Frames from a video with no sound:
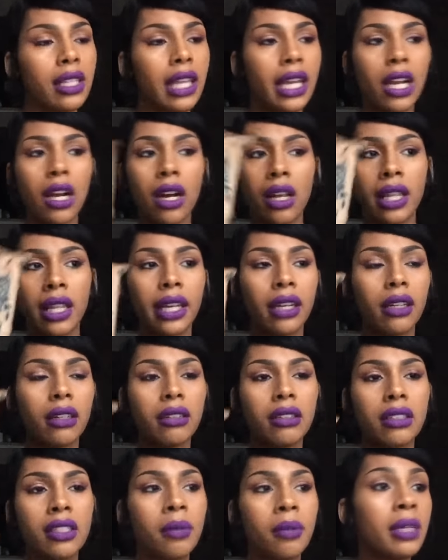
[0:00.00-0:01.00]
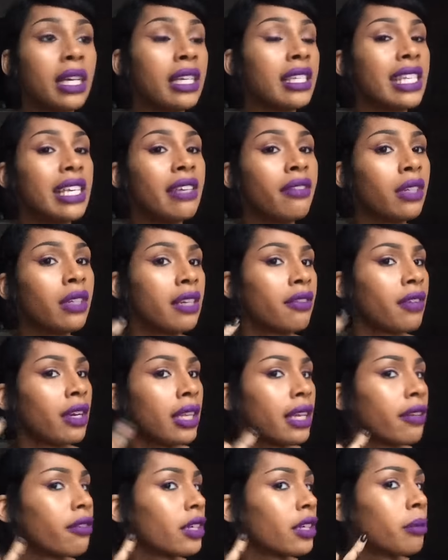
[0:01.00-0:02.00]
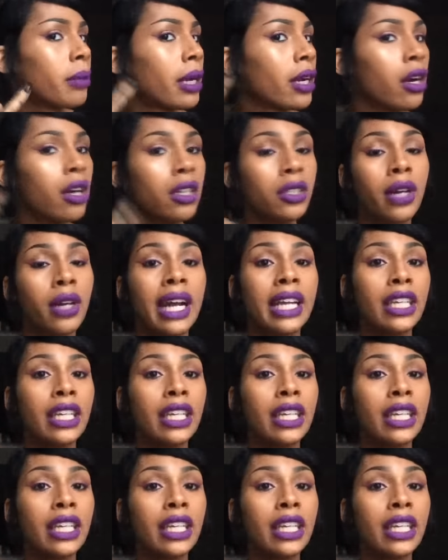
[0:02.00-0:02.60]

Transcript: Like sometimes even if I like forget my contour,